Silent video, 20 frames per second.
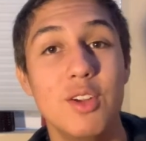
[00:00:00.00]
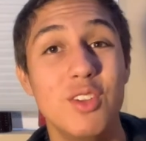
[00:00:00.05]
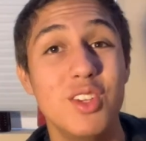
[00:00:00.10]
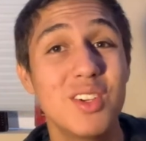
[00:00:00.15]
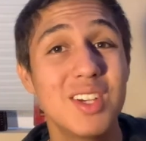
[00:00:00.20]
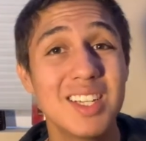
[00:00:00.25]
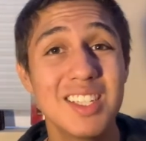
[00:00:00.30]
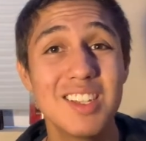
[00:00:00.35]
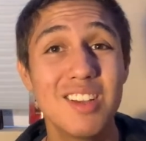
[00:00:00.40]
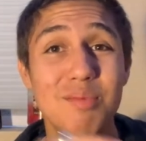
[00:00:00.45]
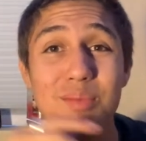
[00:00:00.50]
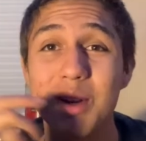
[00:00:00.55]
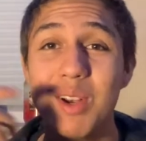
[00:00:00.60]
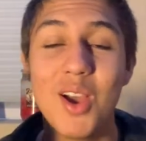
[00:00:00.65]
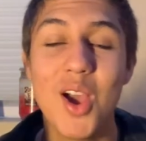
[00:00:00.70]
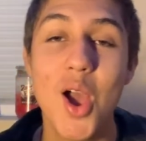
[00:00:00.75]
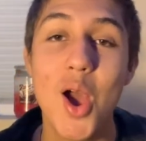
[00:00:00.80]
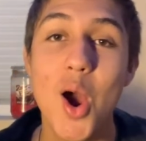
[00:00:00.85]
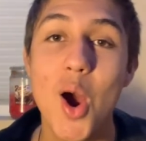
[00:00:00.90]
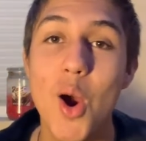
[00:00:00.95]
You guys have been
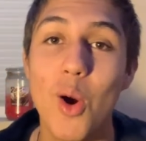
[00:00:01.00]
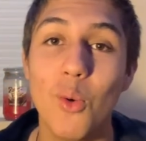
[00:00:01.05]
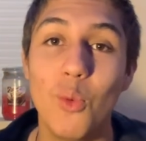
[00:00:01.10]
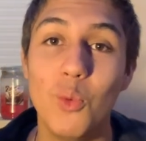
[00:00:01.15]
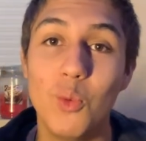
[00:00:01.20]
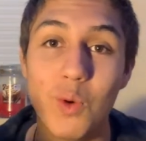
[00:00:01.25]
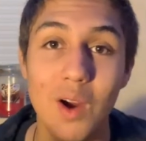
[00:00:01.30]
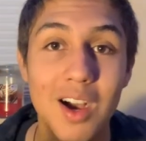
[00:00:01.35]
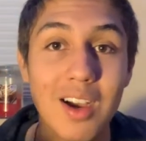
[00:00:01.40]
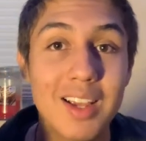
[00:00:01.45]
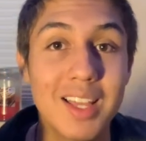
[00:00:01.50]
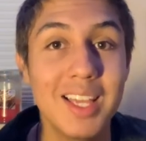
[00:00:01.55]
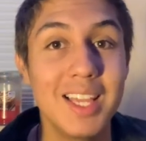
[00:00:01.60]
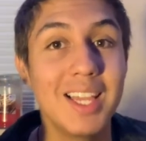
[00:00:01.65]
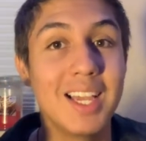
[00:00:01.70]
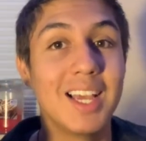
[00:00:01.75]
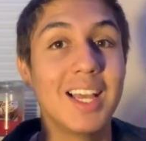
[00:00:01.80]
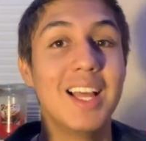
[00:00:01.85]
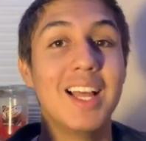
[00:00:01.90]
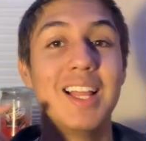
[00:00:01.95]

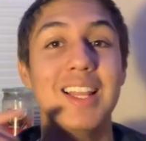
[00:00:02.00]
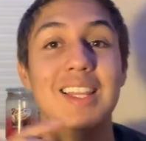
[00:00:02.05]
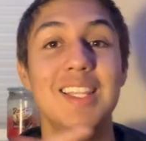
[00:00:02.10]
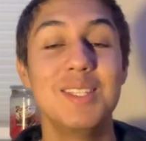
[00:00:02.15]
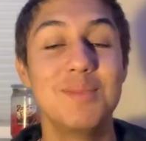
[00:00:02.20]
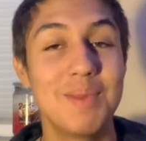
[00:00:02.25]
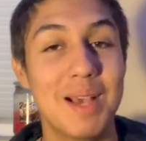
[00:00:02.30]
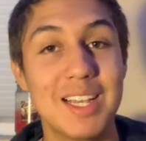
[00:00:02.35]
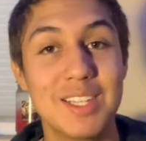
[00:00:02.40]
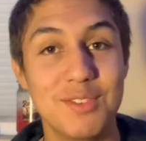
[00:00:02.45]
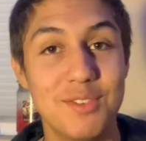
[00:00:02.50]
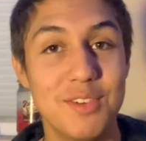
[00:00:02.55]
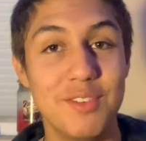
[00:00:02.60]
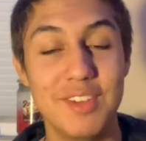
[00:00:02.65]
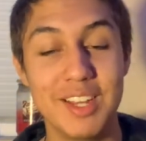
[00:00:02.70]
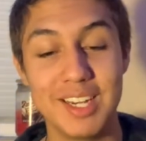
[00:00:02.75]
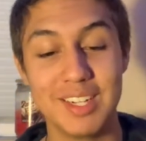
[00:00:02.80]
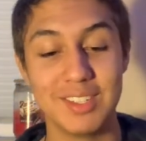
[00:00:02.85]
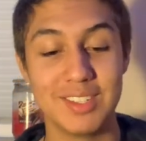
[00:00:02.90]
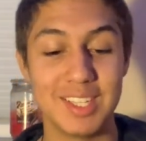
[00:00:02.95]
rocking these past few
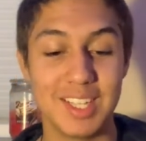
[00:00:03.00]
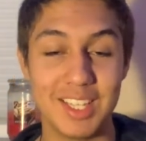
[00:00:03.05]
videos.